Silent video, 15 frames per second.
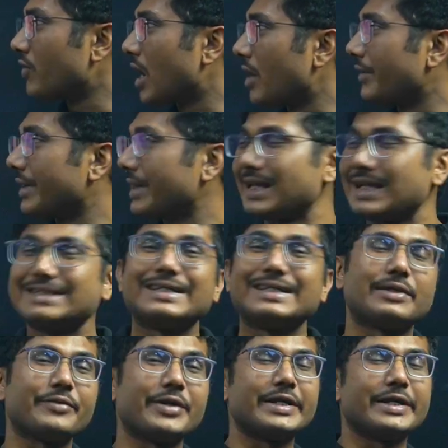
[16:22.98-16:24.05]
our
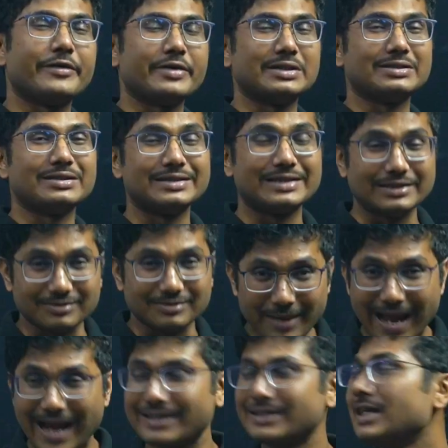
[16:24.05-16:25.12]
KCET 2026
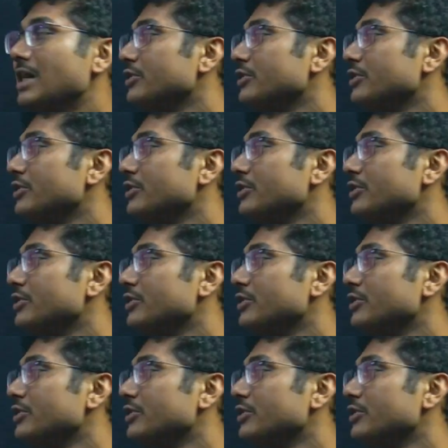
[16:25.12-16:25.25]
batch.